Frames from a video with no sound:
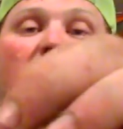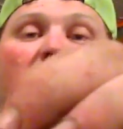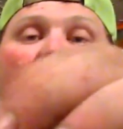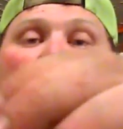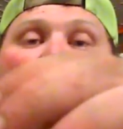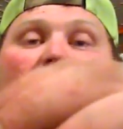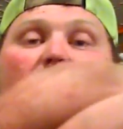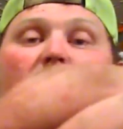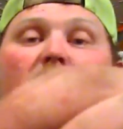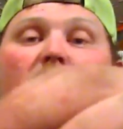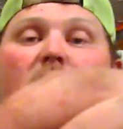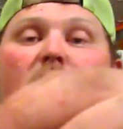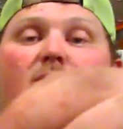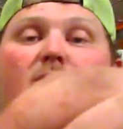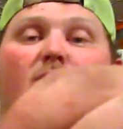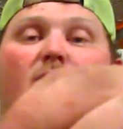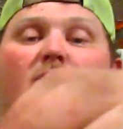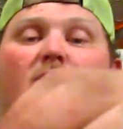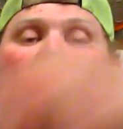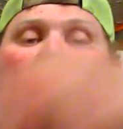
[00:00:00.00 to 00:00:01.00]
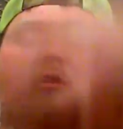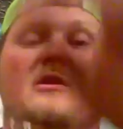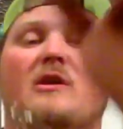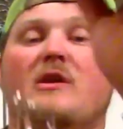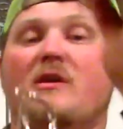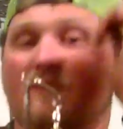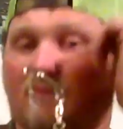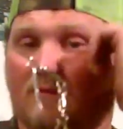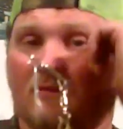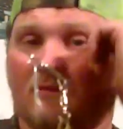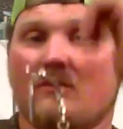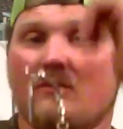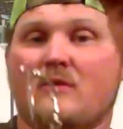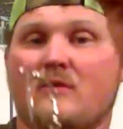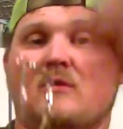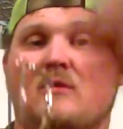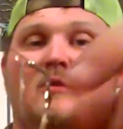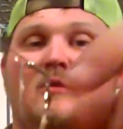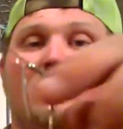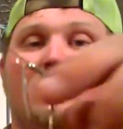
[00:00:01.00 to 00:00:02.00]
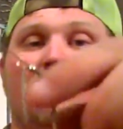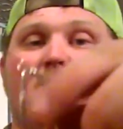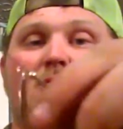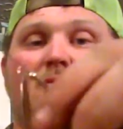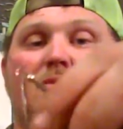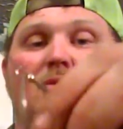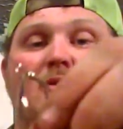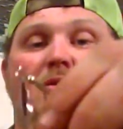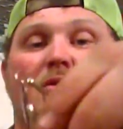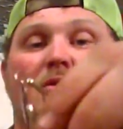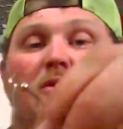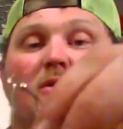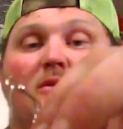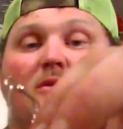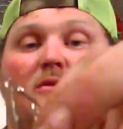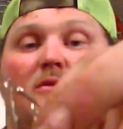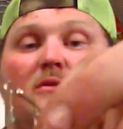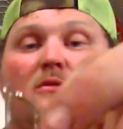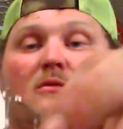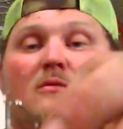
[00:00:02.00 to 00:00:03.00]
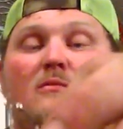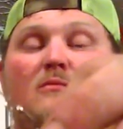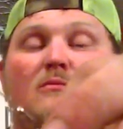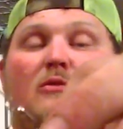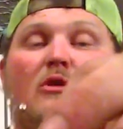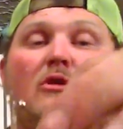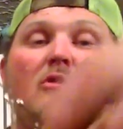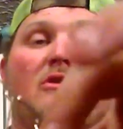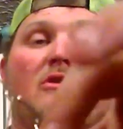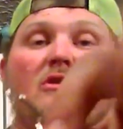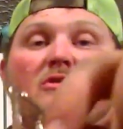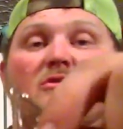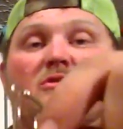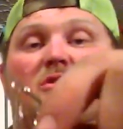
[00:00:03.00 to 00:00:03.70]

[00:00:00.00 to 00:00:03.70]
little nickel willow leaf with the bronze or